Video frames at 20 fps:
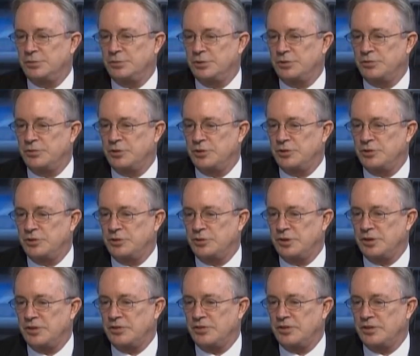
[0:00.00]
referred to
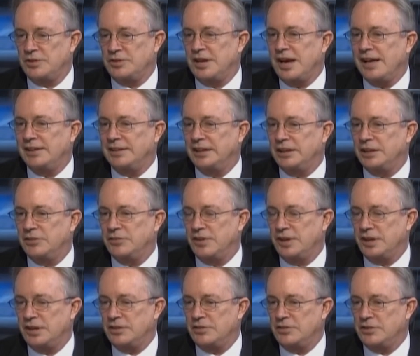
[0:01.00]
as the dilated
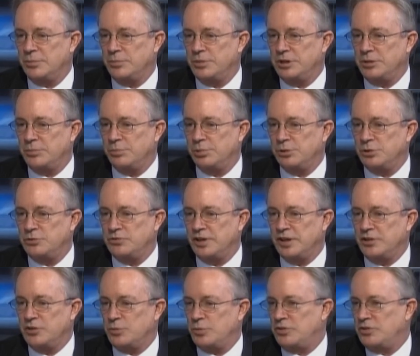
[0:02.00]
veins, the big blue
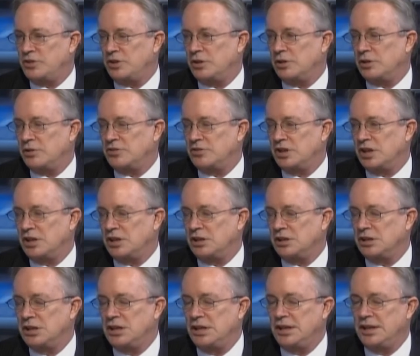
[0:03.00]
veins we see in our
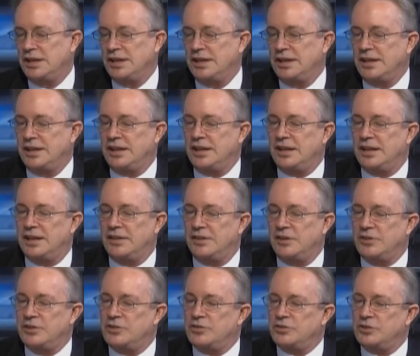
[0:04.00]
skin. And
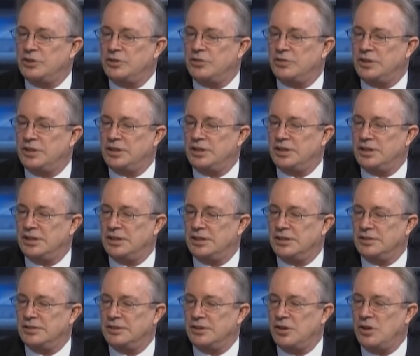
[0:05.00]
they're just sort of
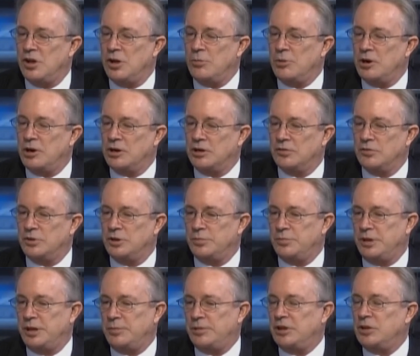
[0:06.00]
the hallmark of what
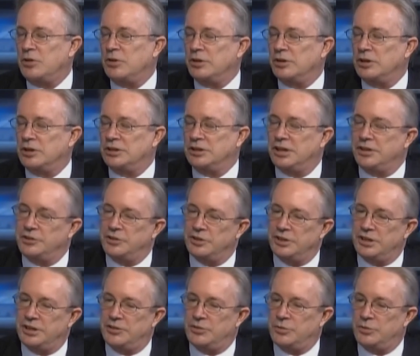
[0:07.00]
may be going on
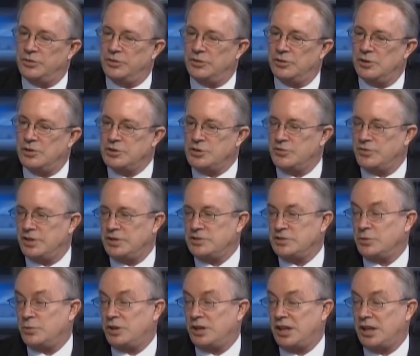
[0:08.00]
underneath with larger
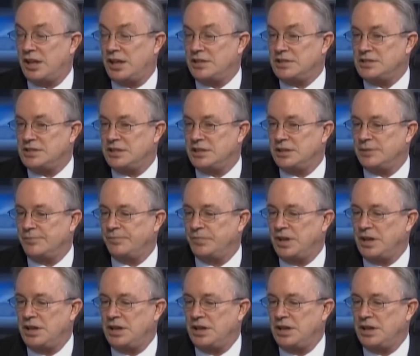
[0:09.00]
veins that we can't see.